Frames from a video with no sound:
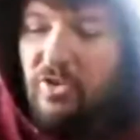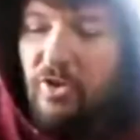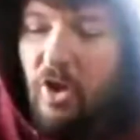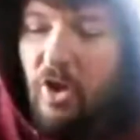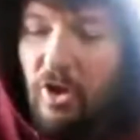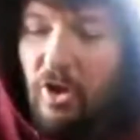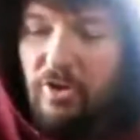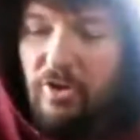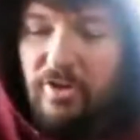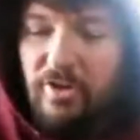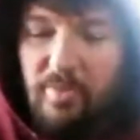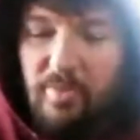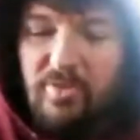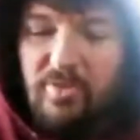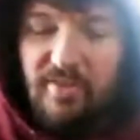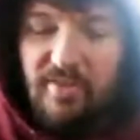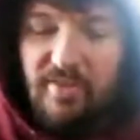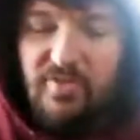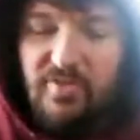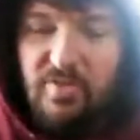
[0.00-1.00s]
There are labels
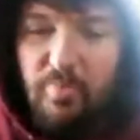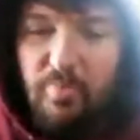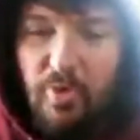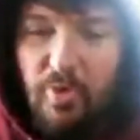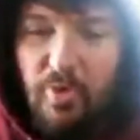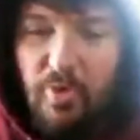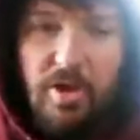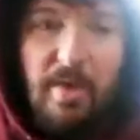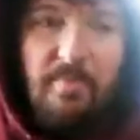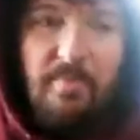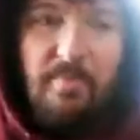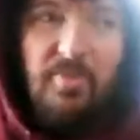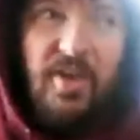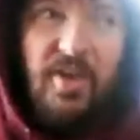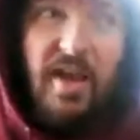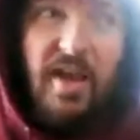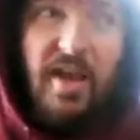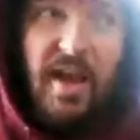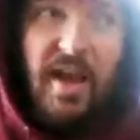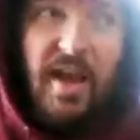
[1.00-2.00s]
that have sprung up that
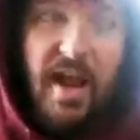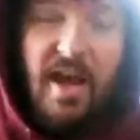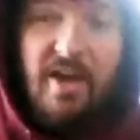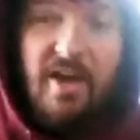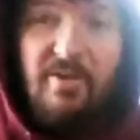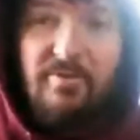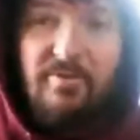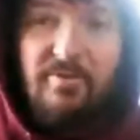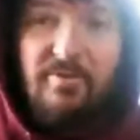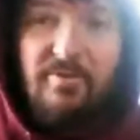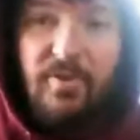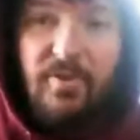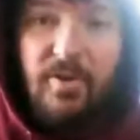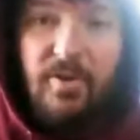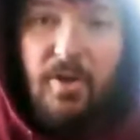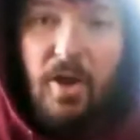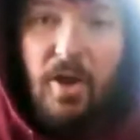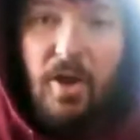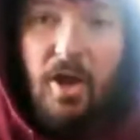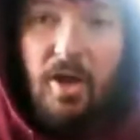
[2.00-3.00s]
have
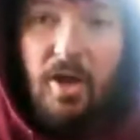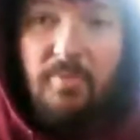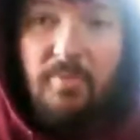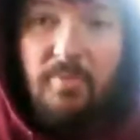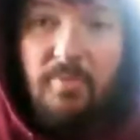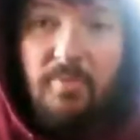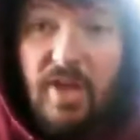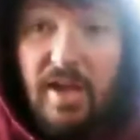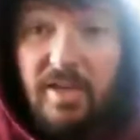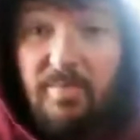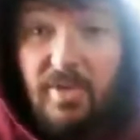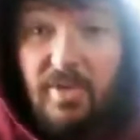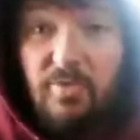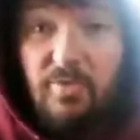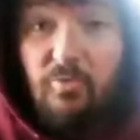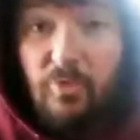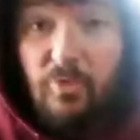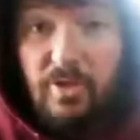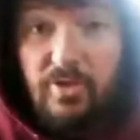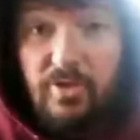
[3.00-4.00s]
documented
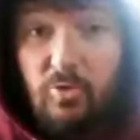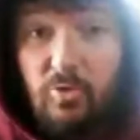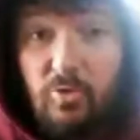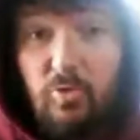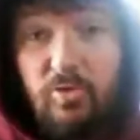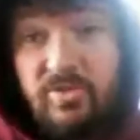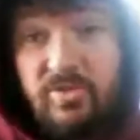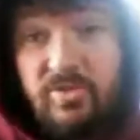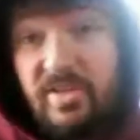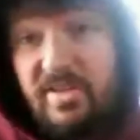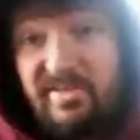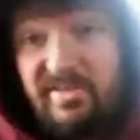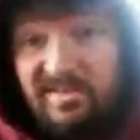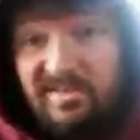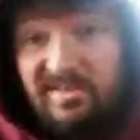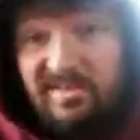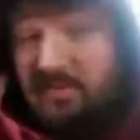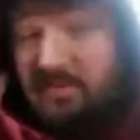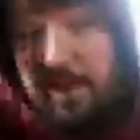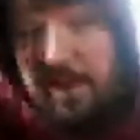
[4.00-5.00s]
really cool scenes
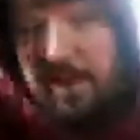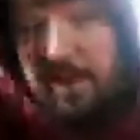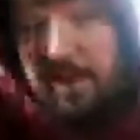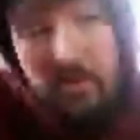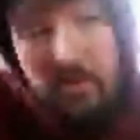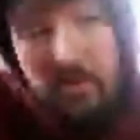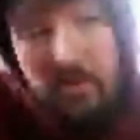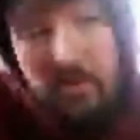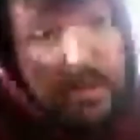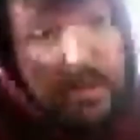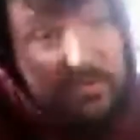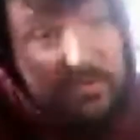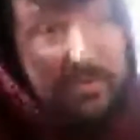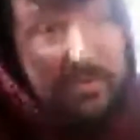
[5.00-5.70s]
that I don't know about.